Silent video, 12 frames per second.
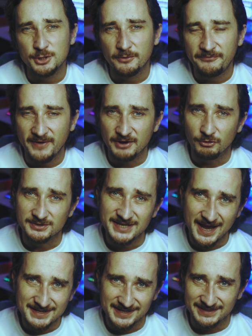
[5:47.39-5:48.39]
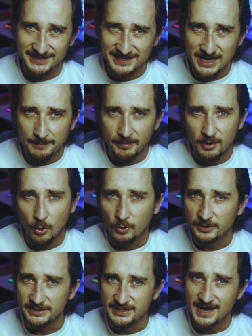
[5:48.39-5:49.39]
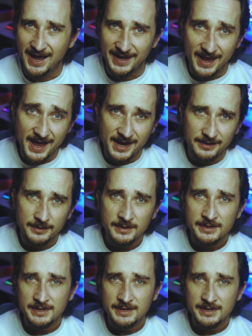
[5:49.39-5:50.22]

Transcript: your federal tax ID number or EIN